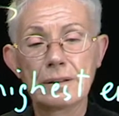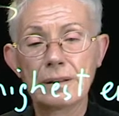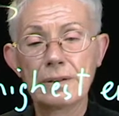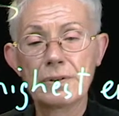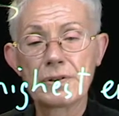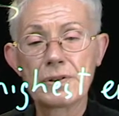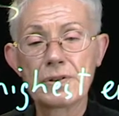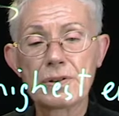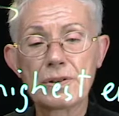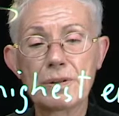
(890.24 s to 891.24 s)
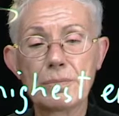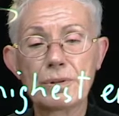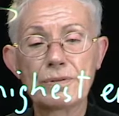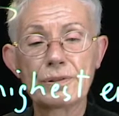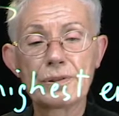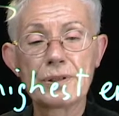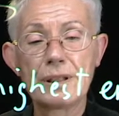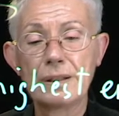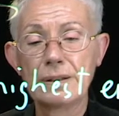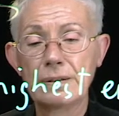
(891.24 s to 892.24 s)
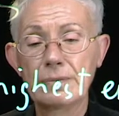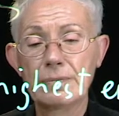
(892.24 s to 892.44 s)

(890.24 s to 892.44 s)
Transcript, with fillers: and this is the symbol for sand.